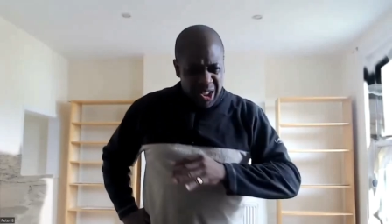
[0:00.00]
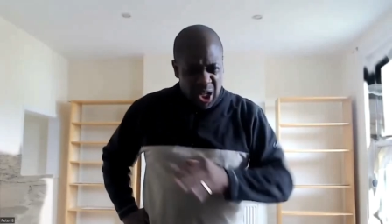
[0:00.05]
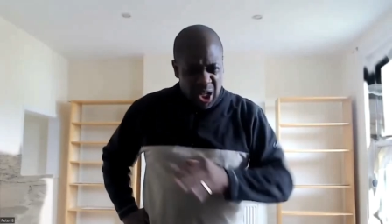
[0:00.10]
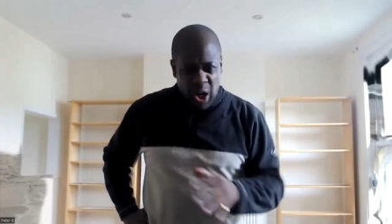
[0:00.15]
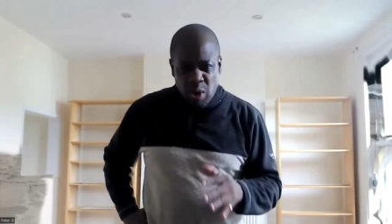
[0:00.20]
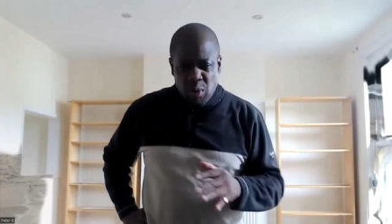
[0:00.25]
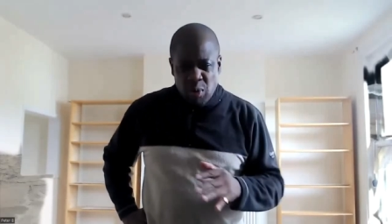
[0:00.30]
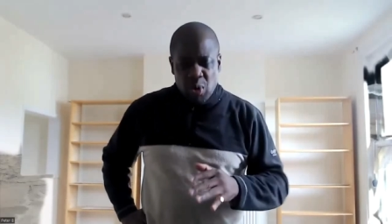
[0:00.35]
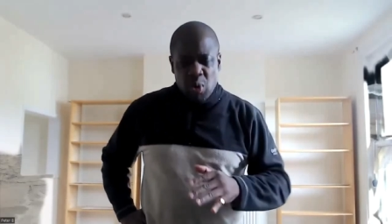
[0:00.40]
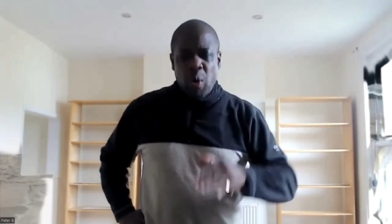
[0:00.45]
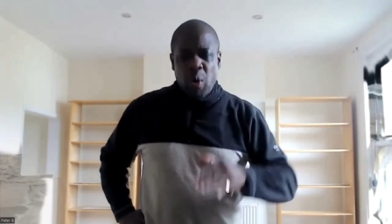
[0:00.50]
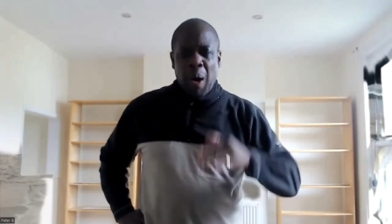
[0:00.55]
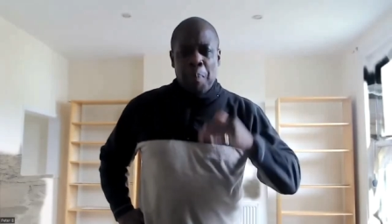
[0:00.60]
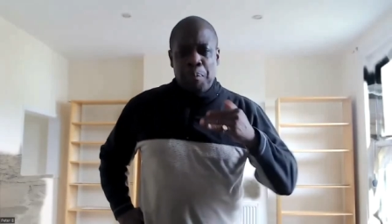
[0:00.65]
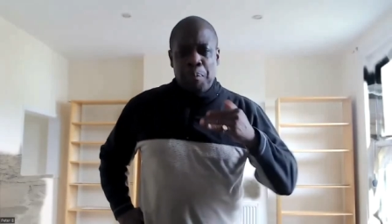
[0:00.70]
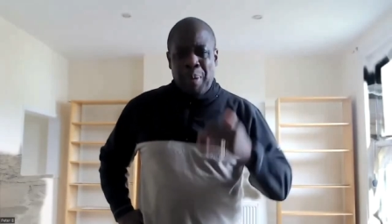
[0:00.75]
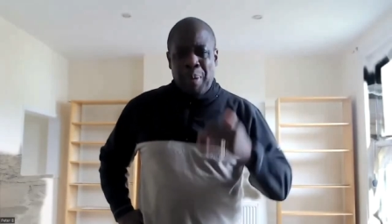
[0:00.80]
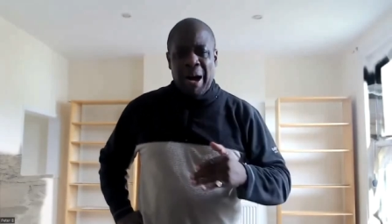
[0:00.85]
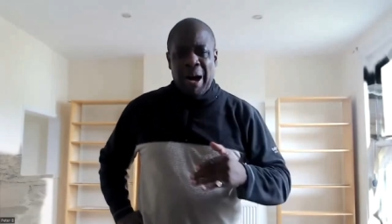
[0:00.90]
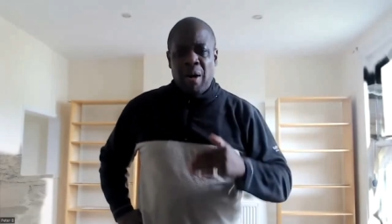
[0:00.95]
Total
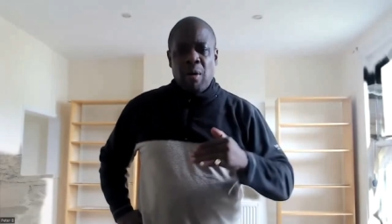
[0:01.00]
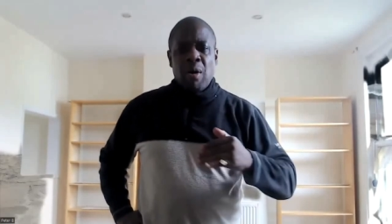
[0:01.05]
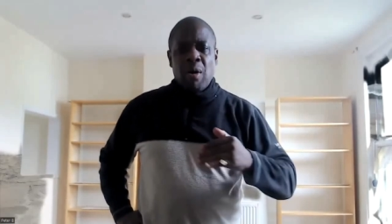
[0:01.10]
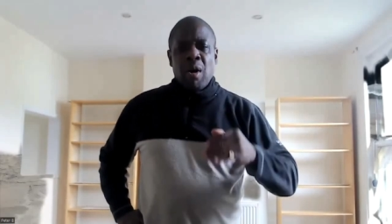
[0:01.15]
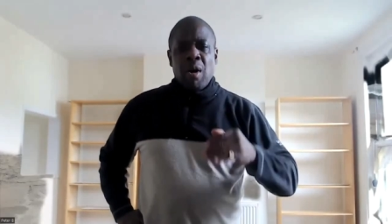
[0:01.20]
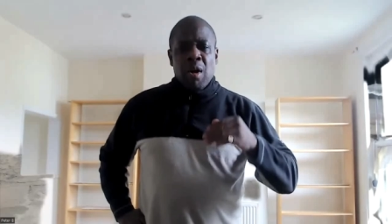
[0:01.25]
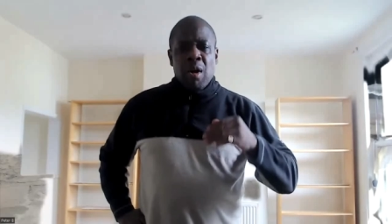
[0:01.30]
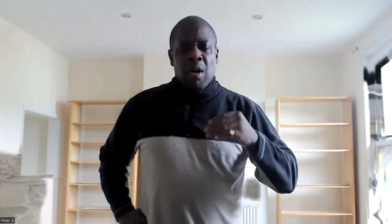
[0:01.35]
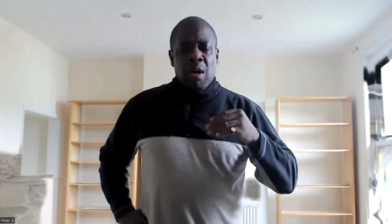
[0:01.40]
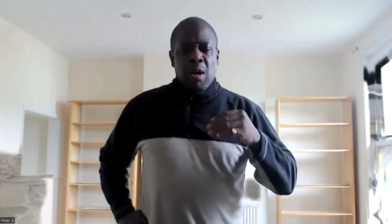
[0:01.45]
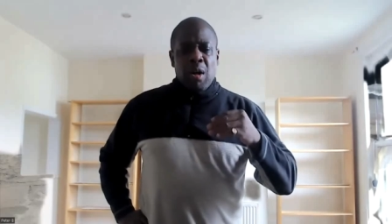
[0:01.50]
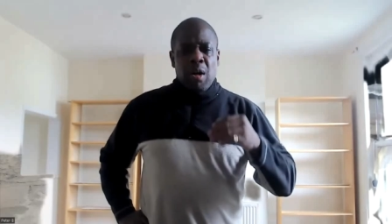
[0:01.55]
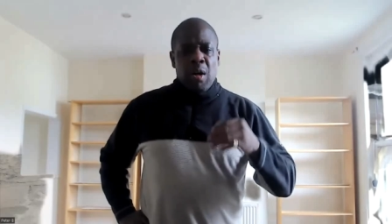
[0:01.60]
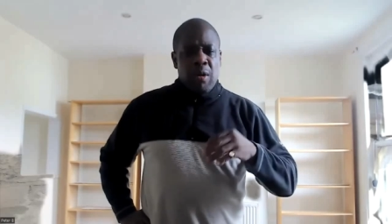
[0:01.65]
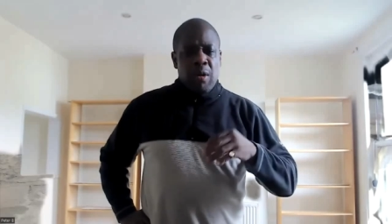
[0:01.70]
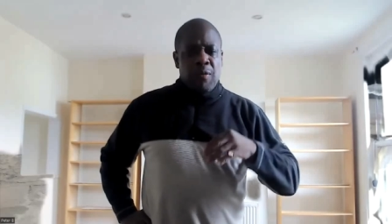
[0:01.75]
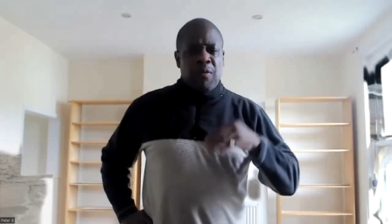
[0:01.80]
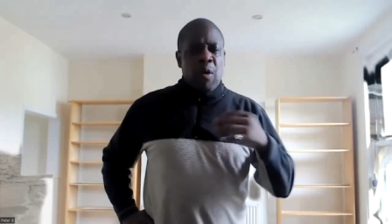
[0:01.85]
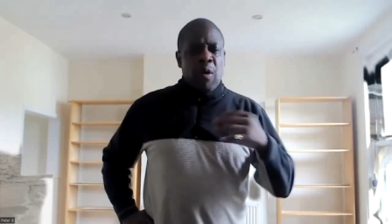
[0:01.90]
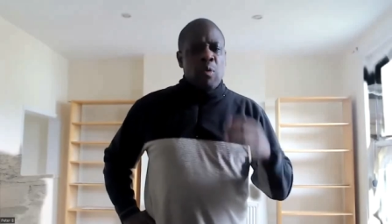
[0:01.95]
about uh,